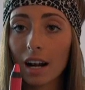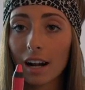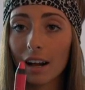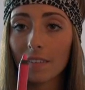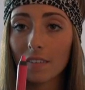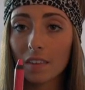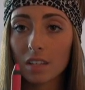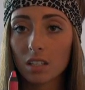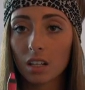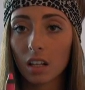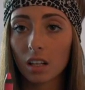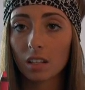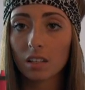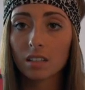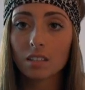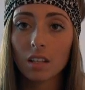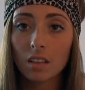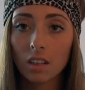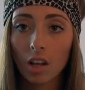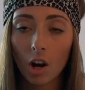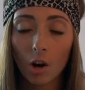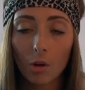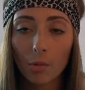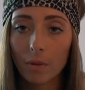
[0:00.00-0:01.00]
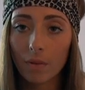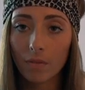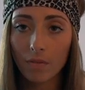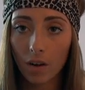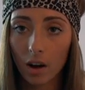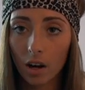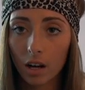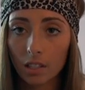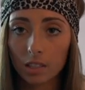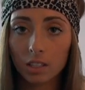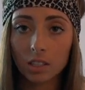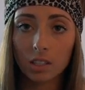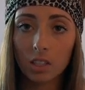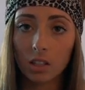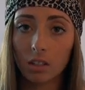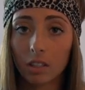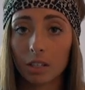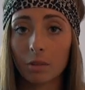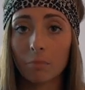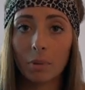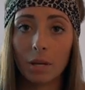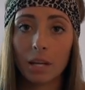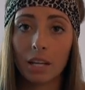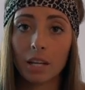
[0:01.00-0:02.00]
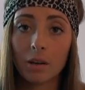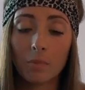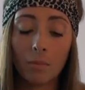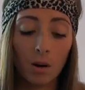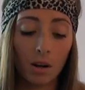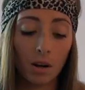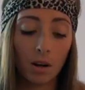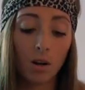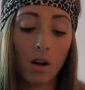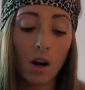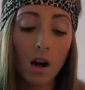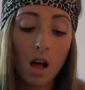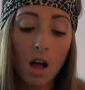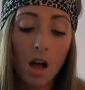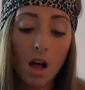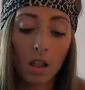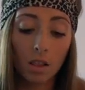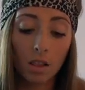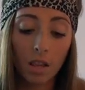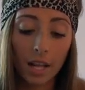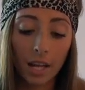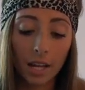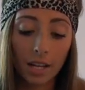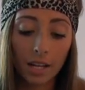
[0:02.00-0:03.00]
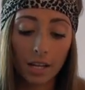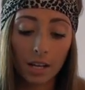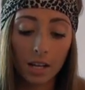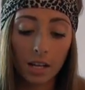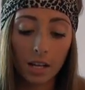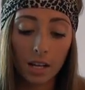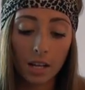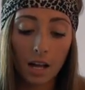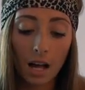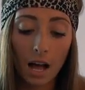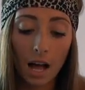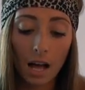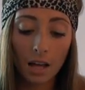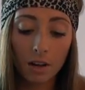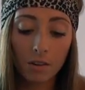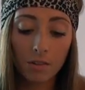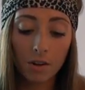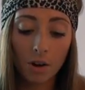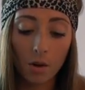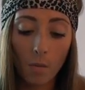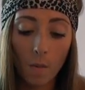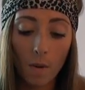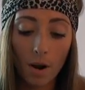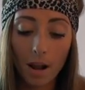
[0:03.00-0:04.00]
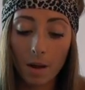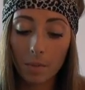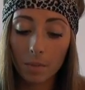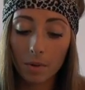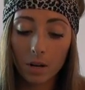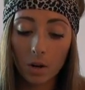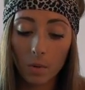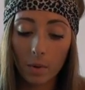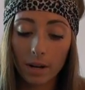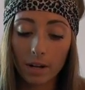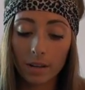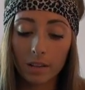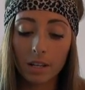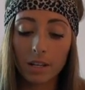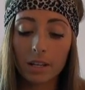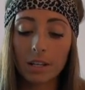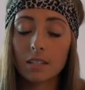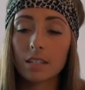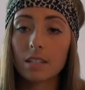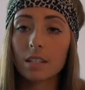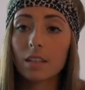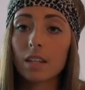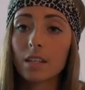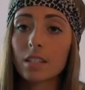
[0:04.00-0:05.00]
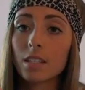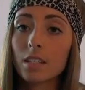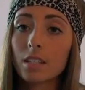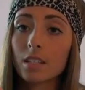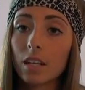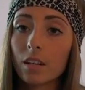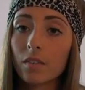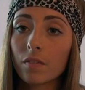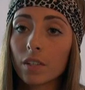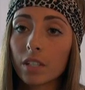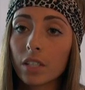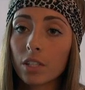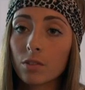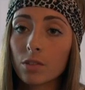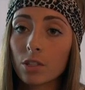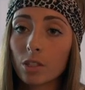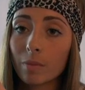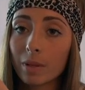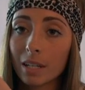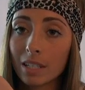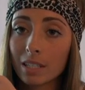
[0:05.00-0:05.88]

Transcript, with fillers: I got this color because I thought it would be fun, you know, like pink Well, Like I don't know when I'm going to wear this unless it's like for YouTube.